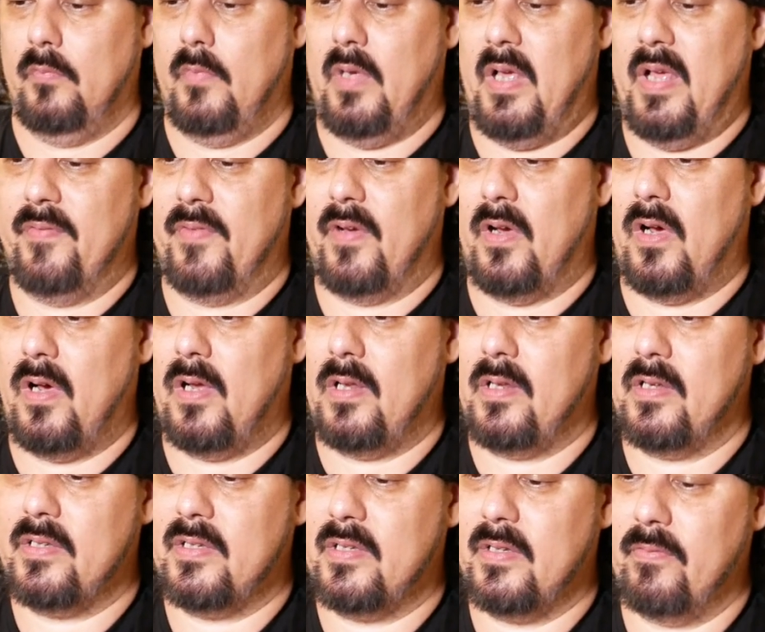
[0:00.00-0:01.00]
I have a
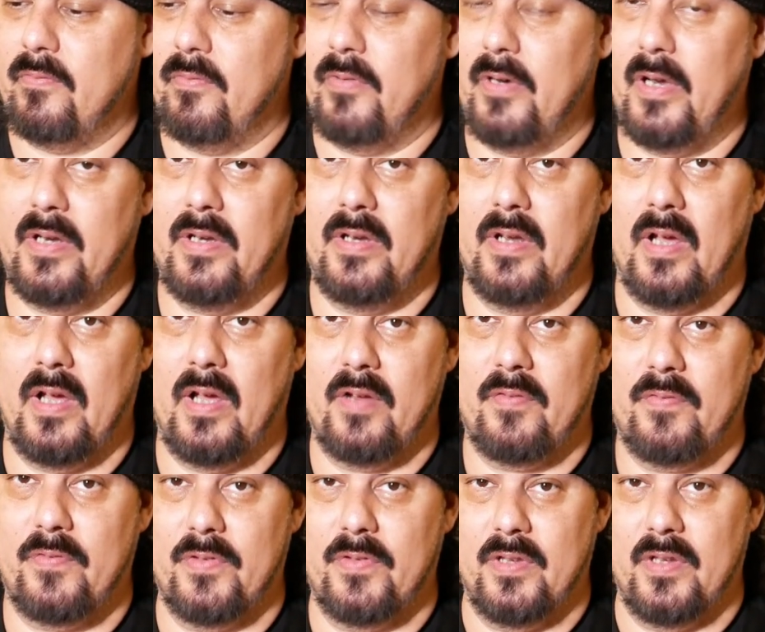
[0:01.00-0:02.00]
Holosun red
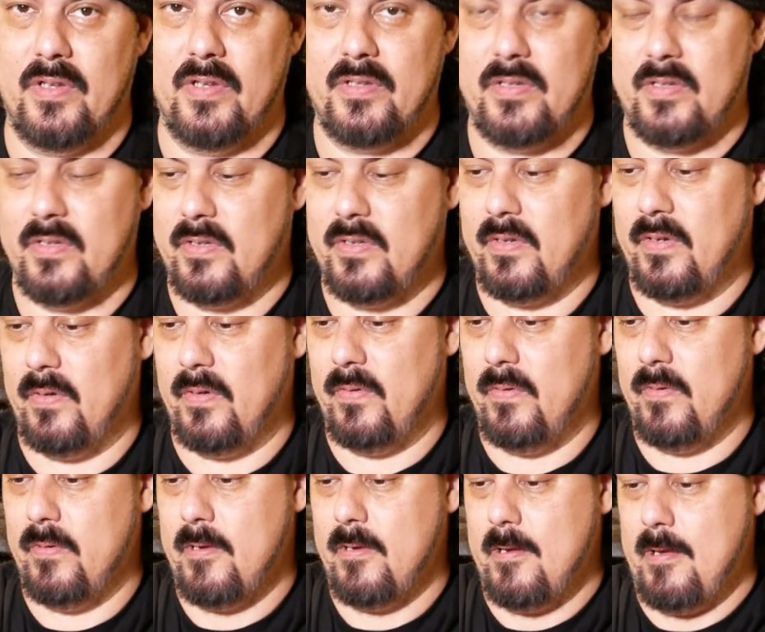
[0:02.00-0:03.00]
dot for this,
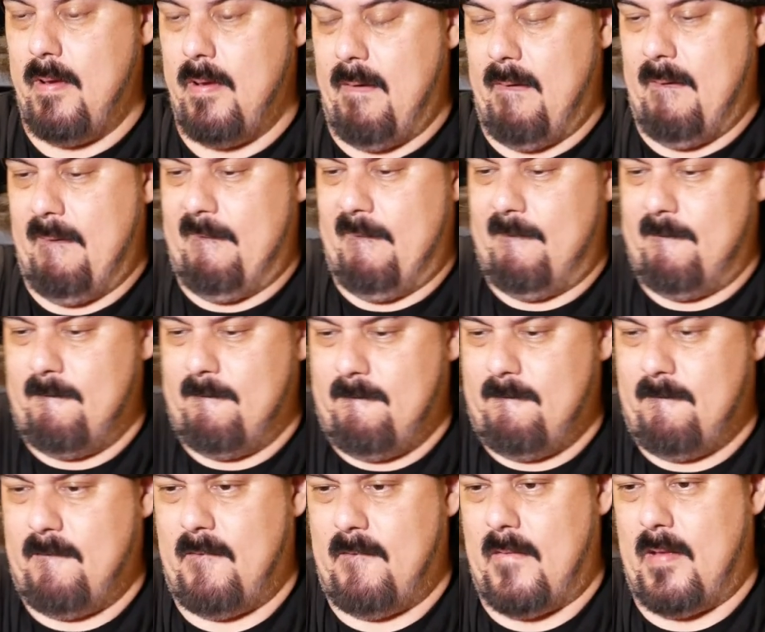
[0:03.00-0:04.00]
so
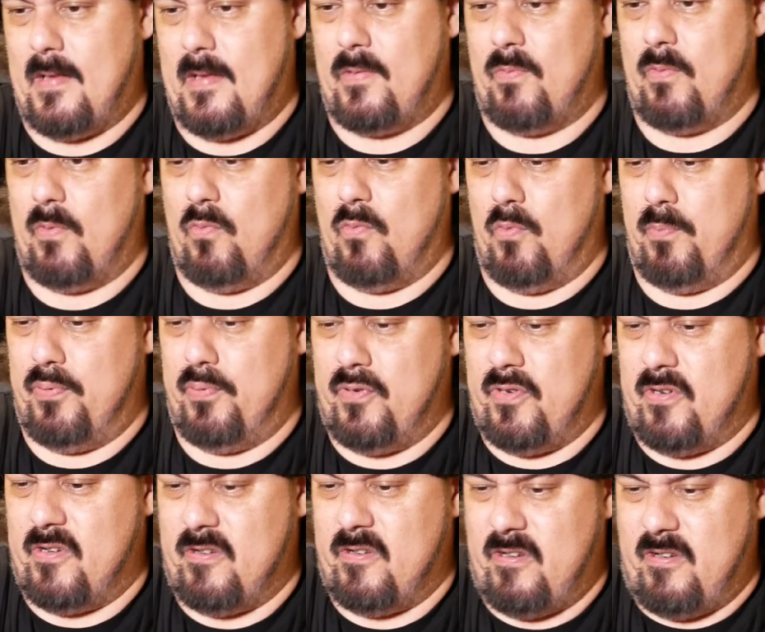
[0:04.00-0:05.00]
that's what we'll
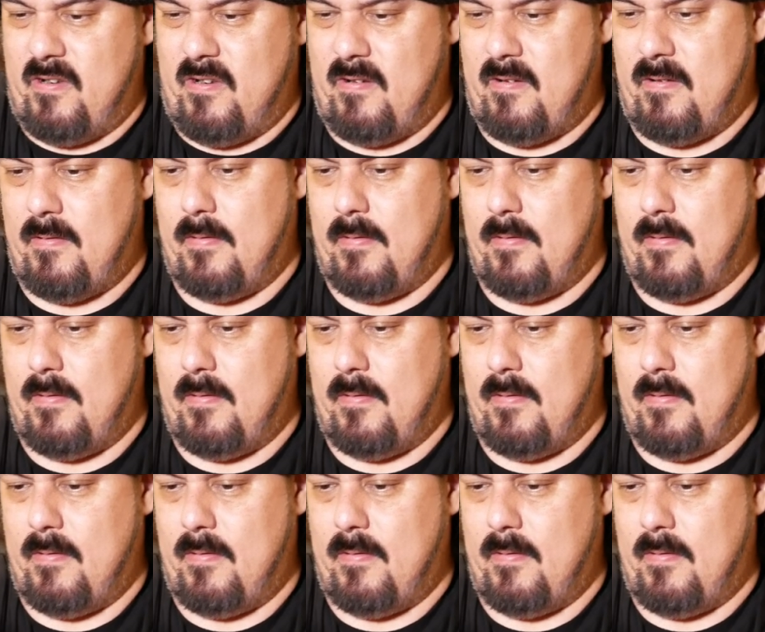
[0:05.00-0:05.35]
put on it.